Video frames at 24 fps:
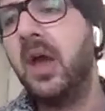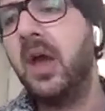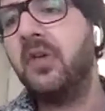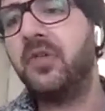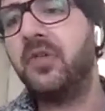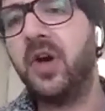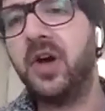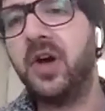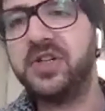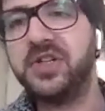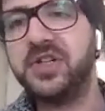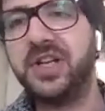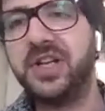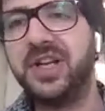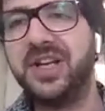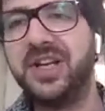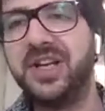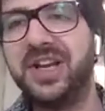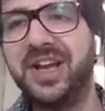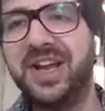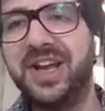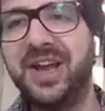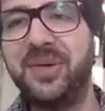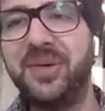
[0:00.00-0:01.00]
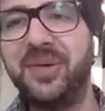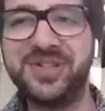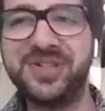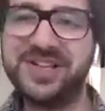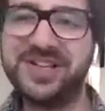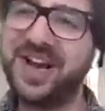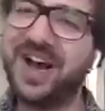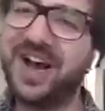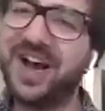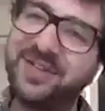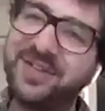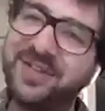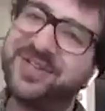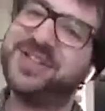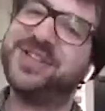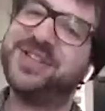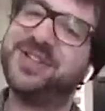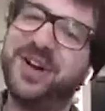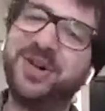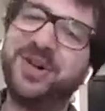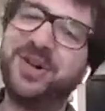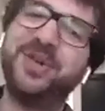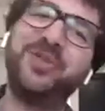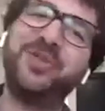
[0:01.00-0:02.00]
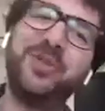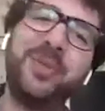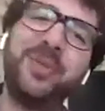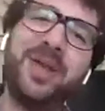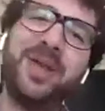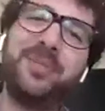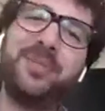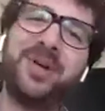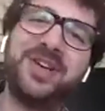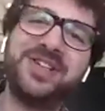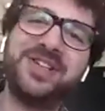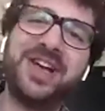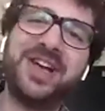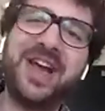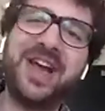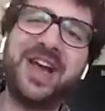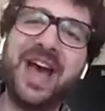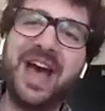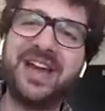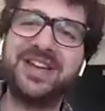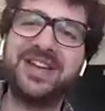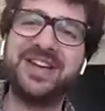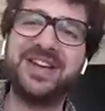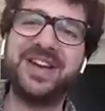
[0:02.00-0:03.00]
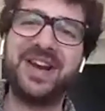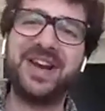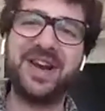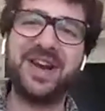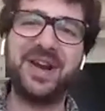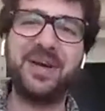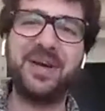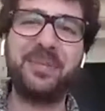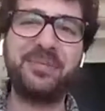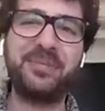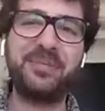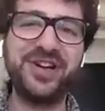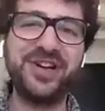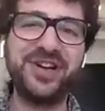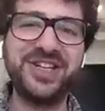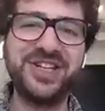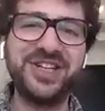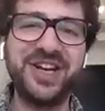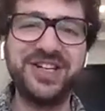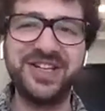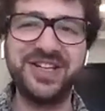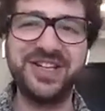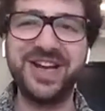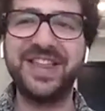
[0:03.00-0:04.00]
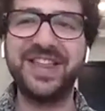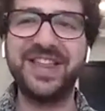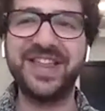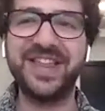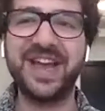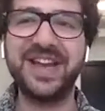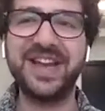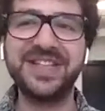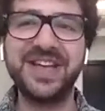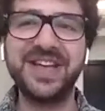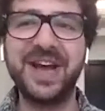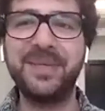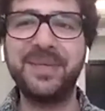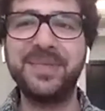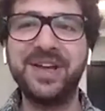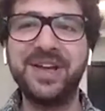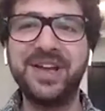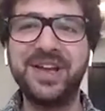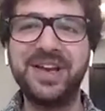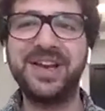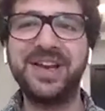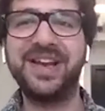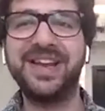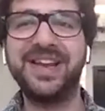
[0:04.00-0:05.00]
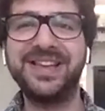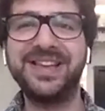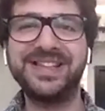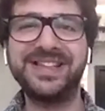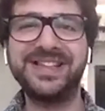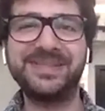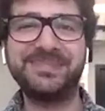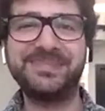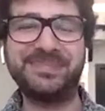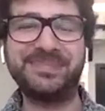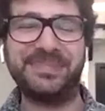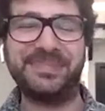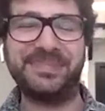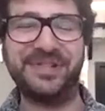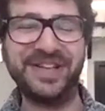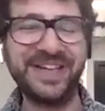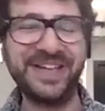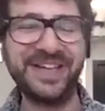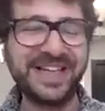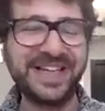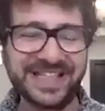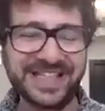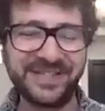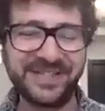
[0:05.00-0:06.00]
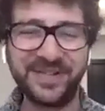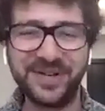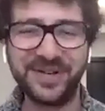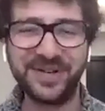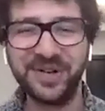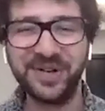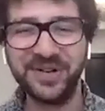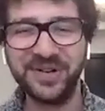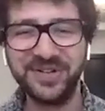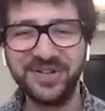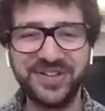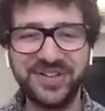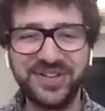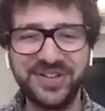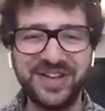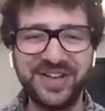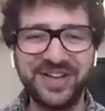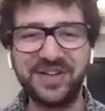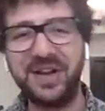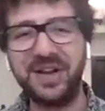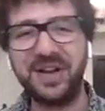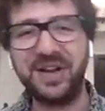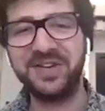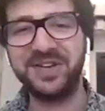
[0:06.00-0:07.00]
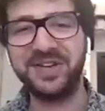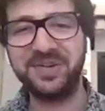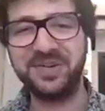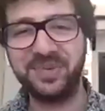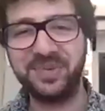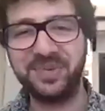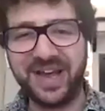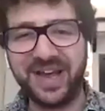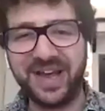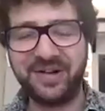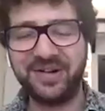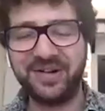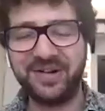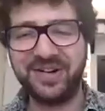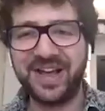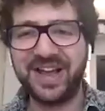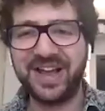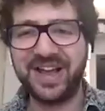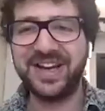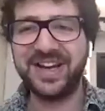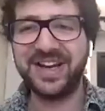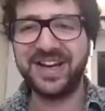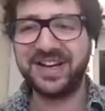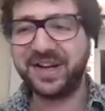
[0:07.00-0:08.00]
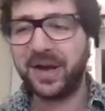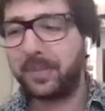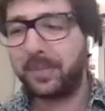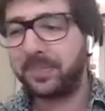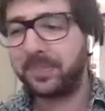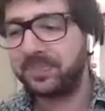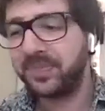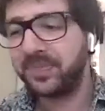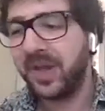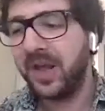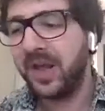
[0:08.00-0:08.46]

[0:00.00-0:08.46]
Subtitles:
firstly, it was kind of a struggle for me because I hadn't appreciated at that time that it's pretty difficult to live in London without any income.